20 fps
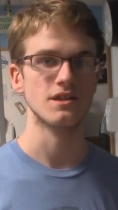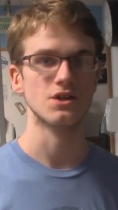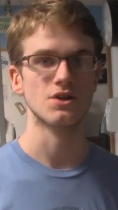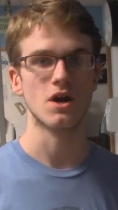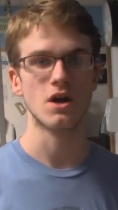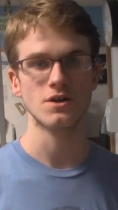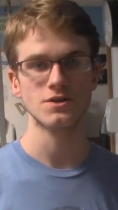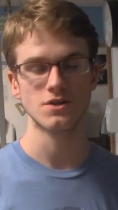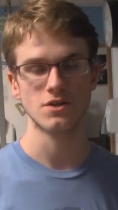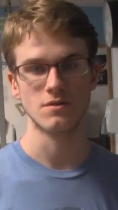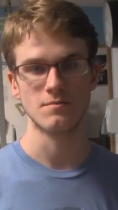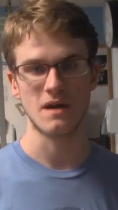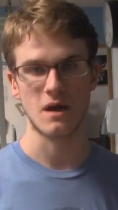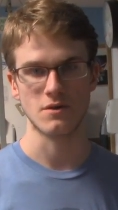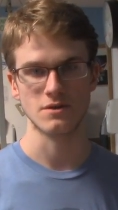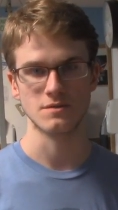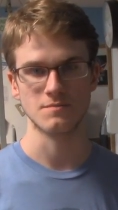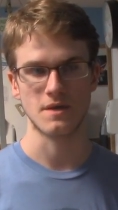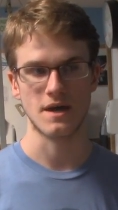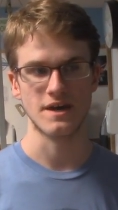there are certain power
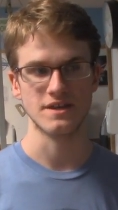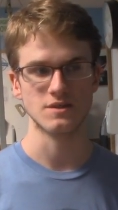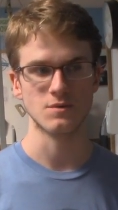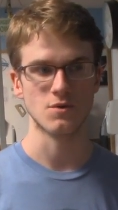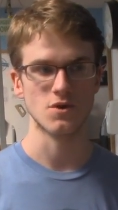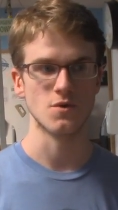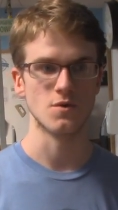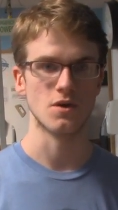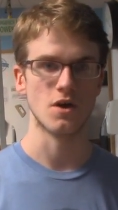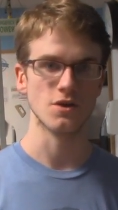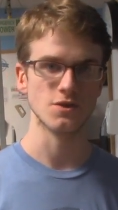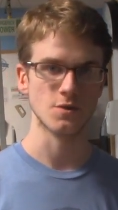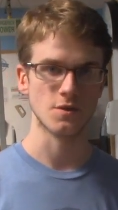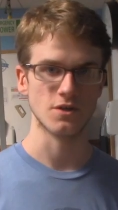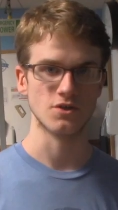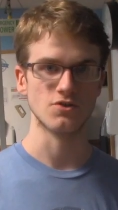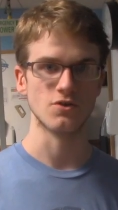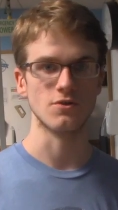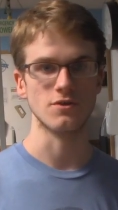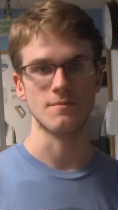supplies where you can also
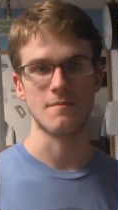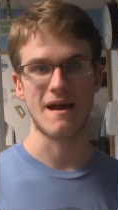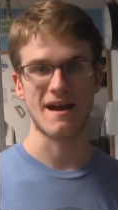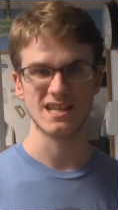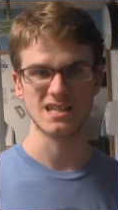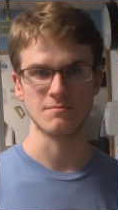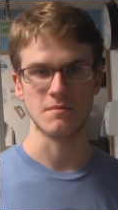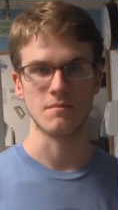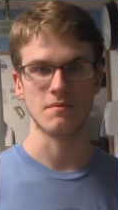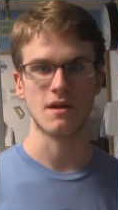control the maximum